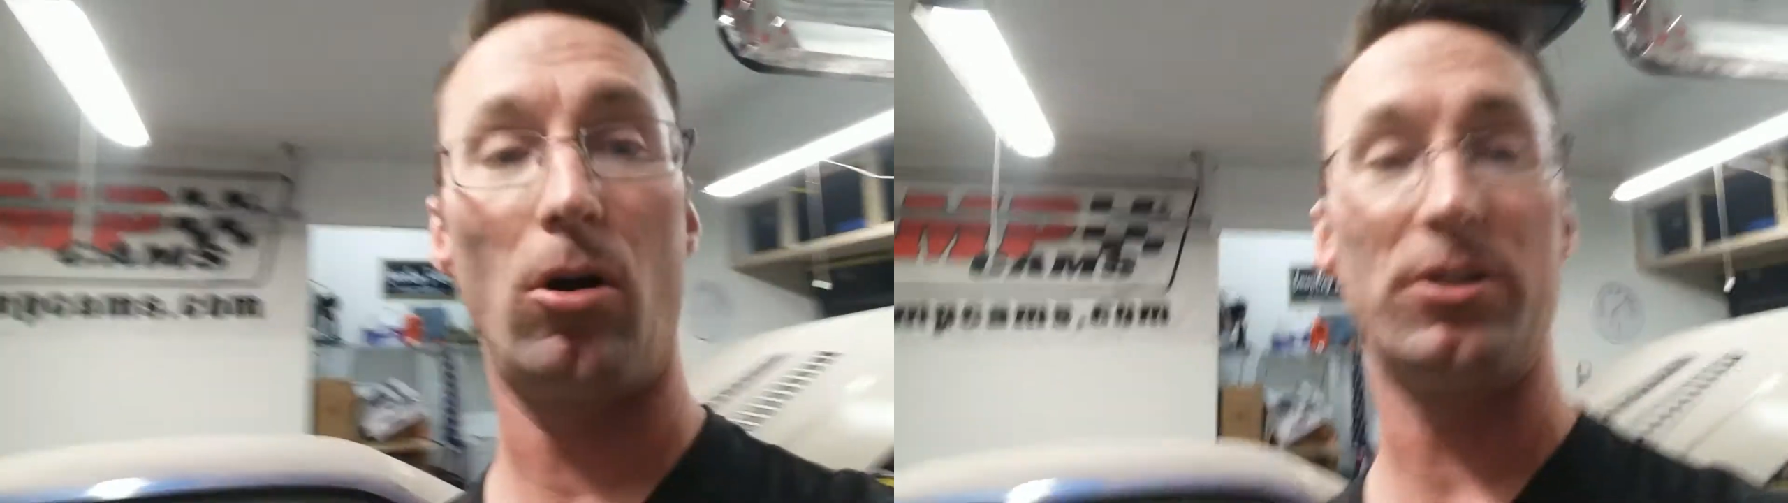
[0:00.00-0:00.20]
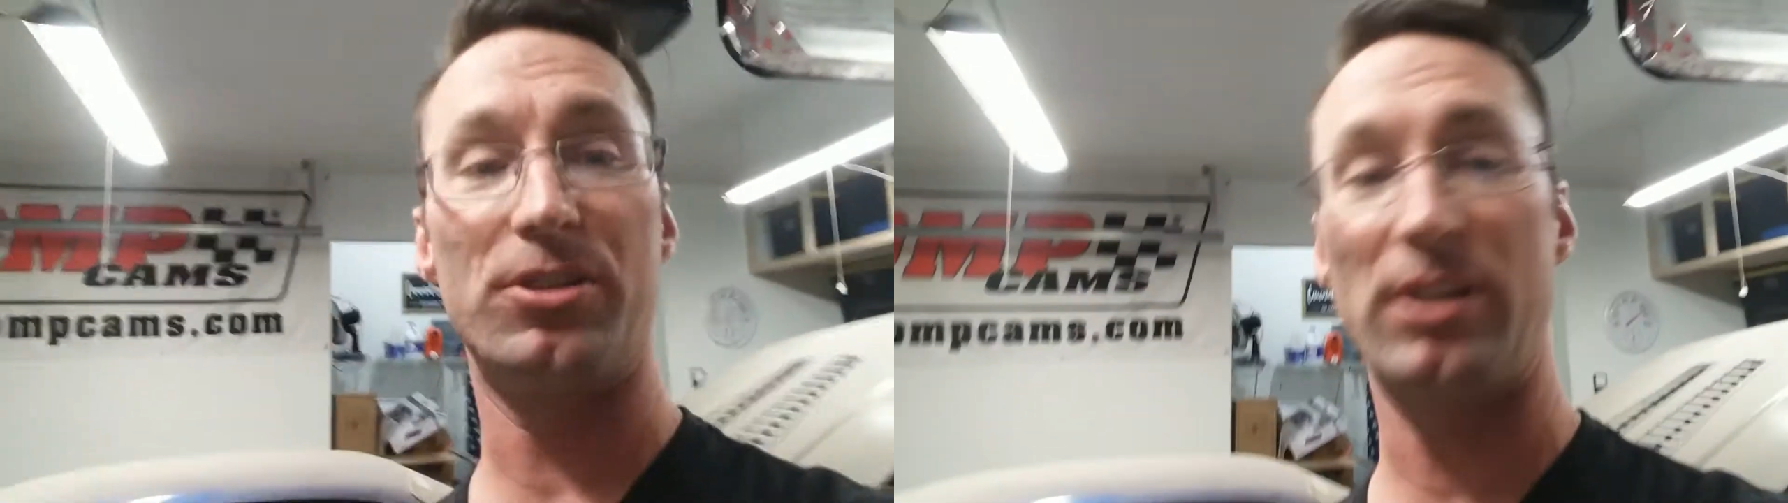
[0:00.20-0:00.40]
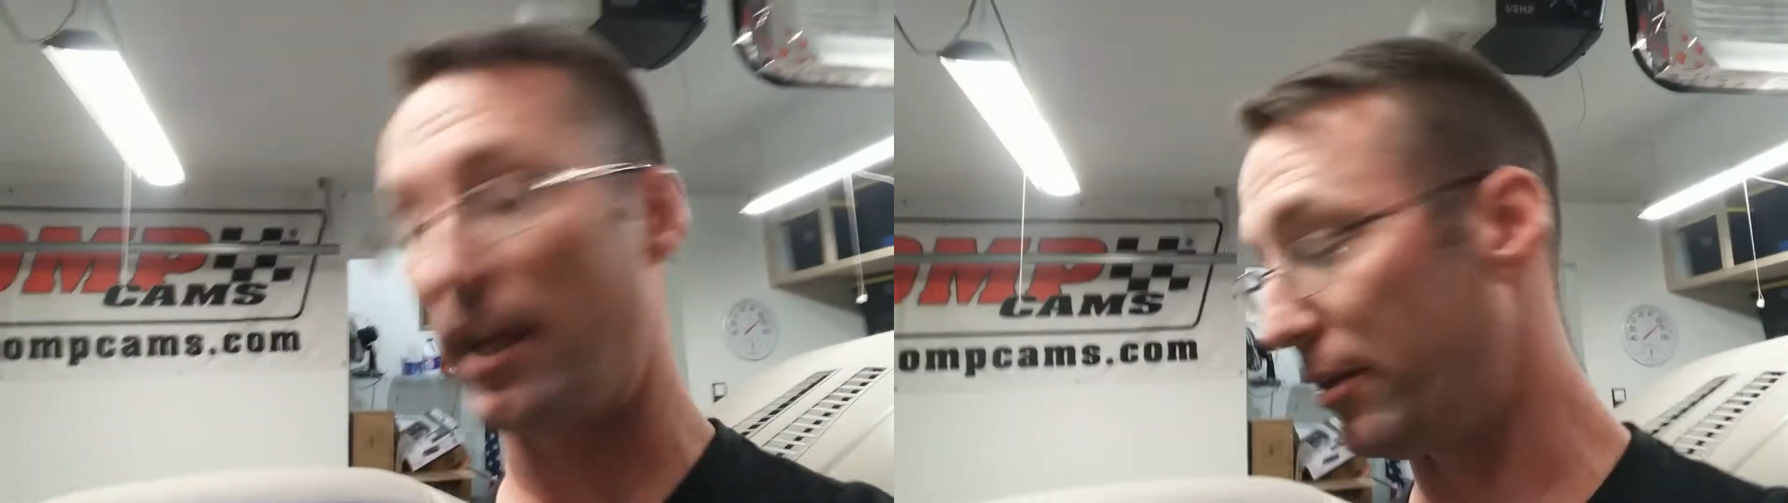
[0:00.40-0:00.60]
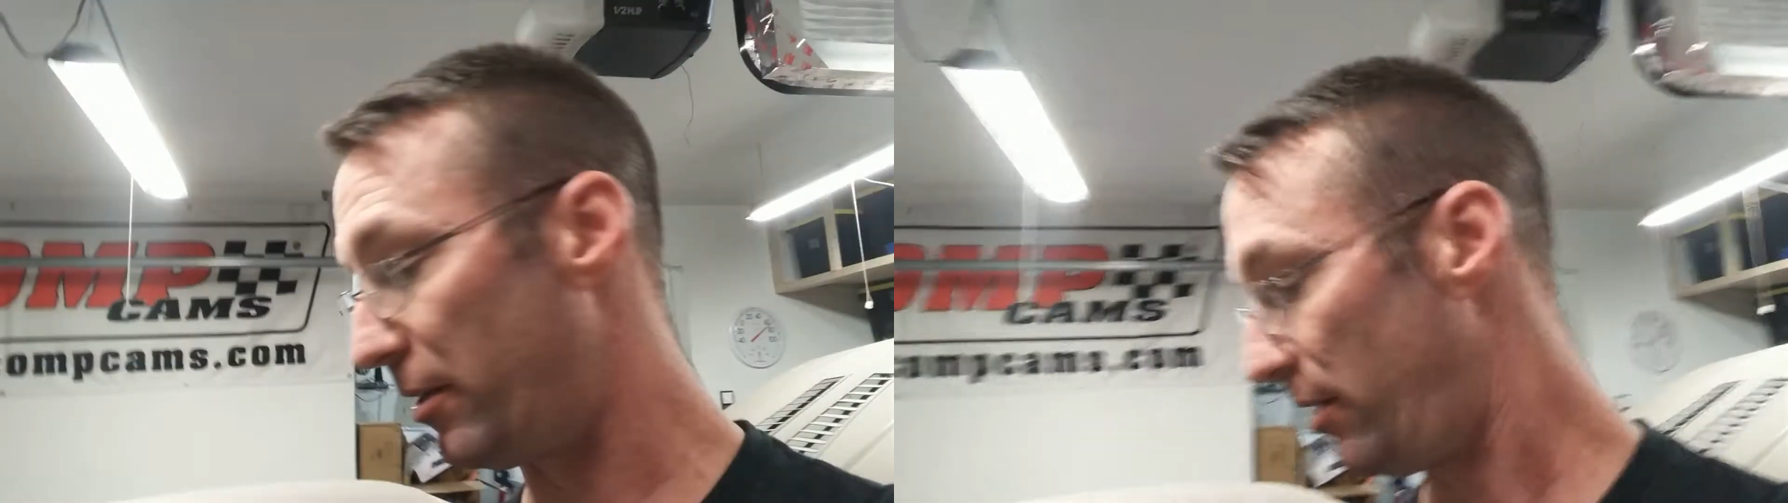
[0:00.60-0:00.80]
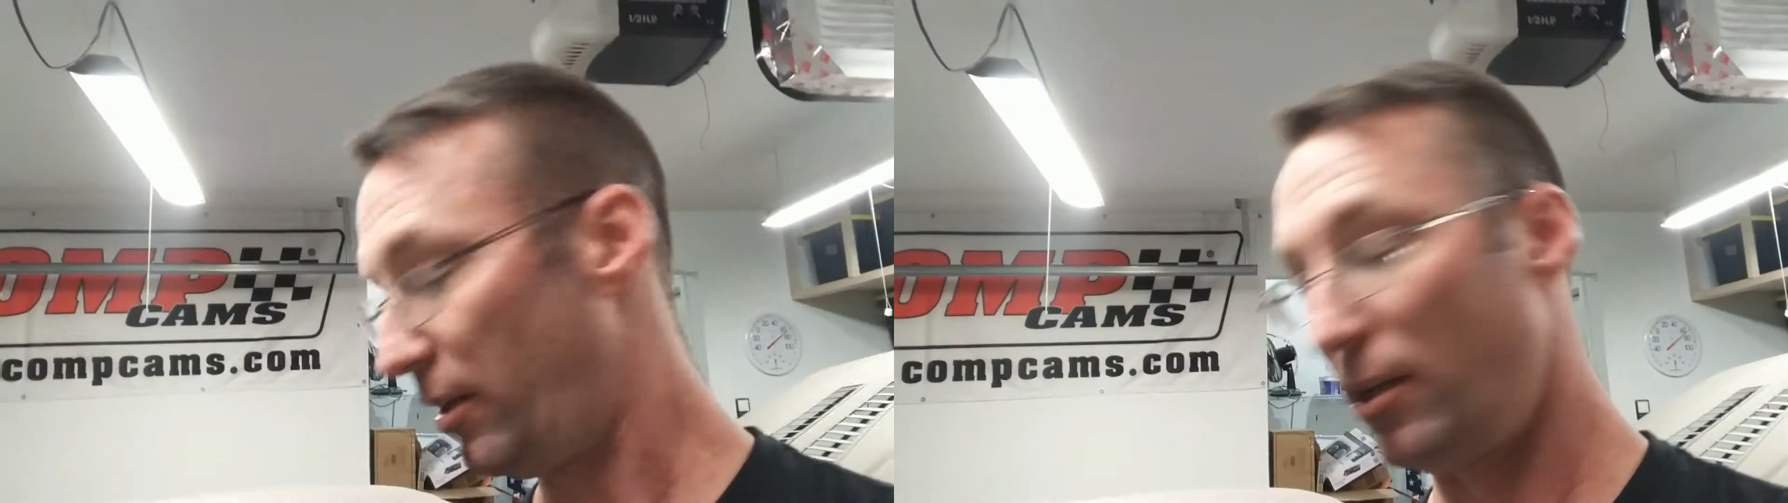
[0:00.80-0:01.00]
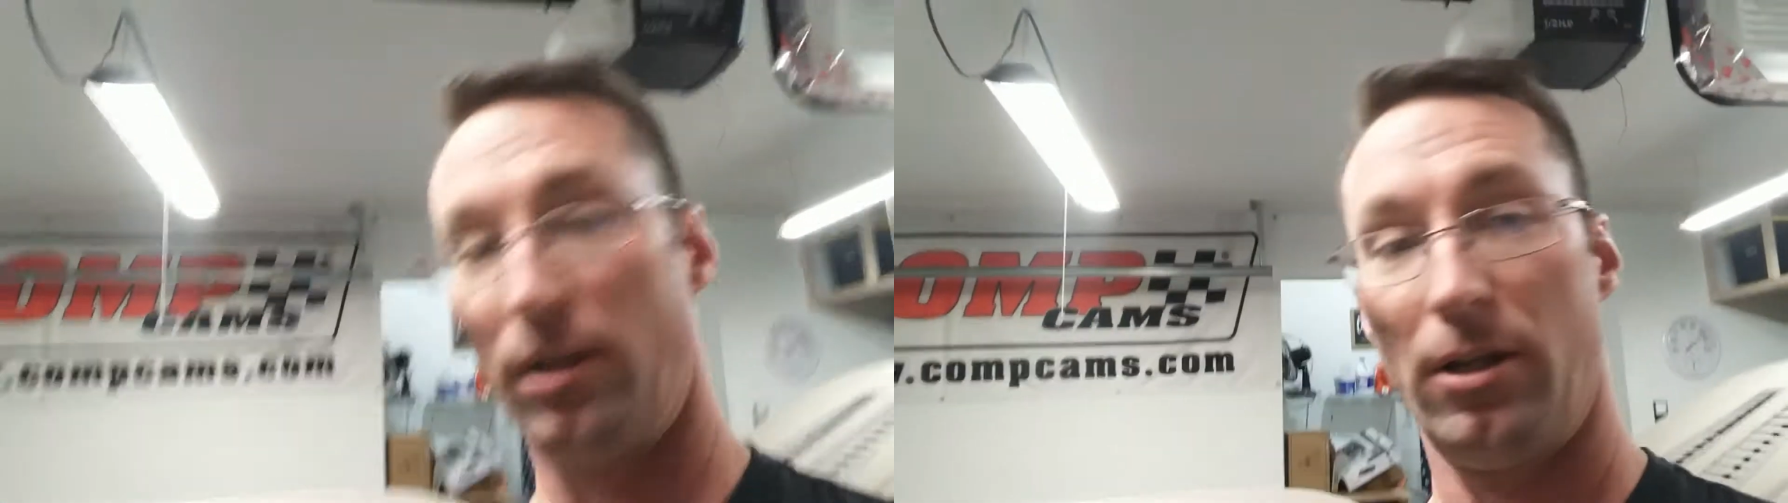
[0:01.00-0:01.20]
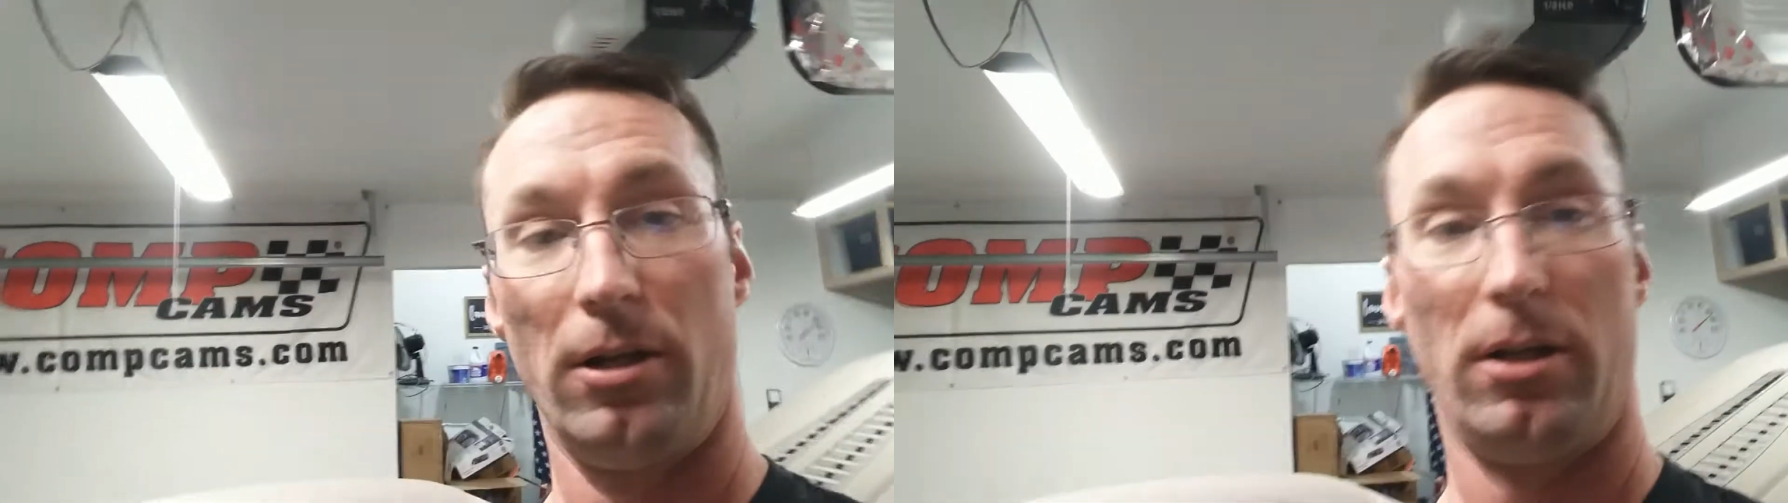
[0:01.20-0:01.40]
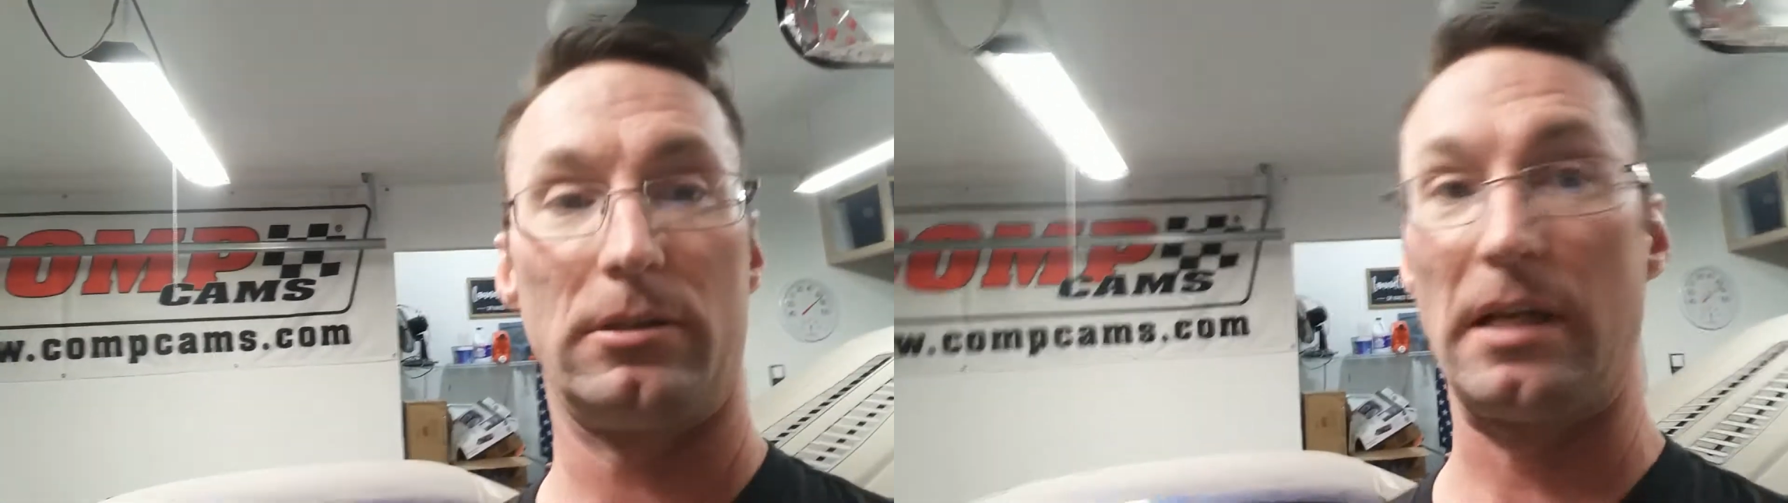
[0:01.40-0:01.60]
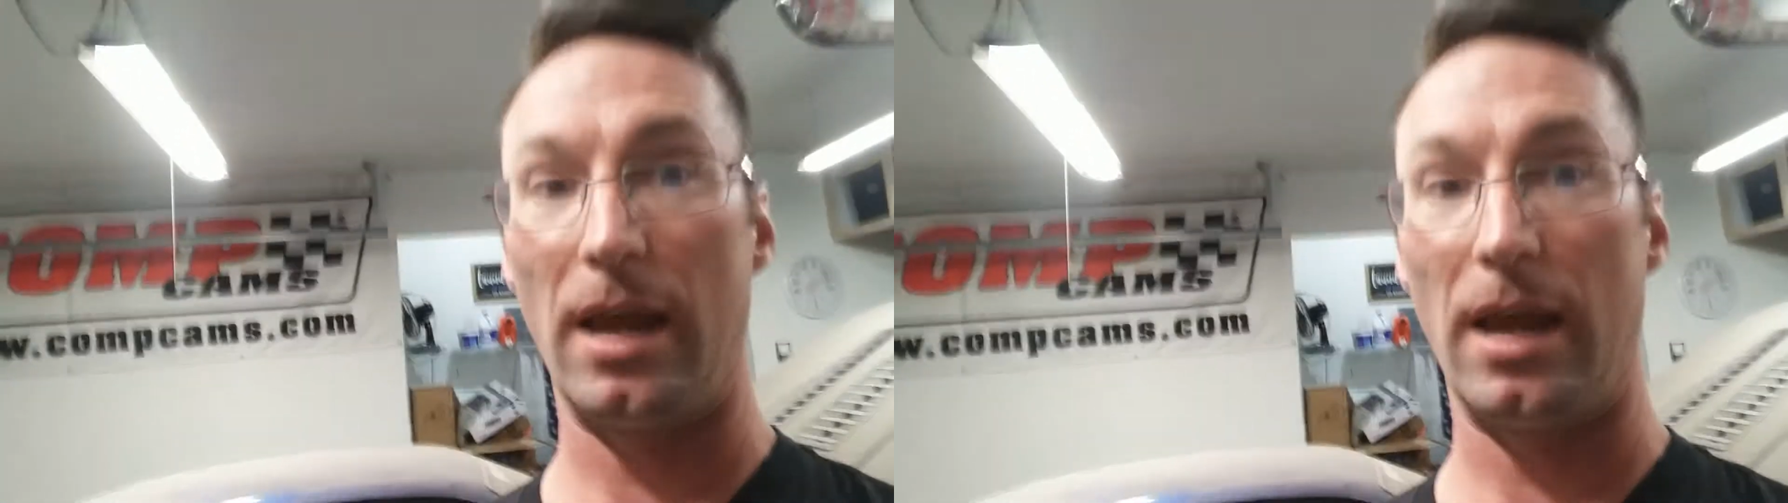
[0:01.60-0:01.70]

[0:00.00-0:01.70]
is sand. The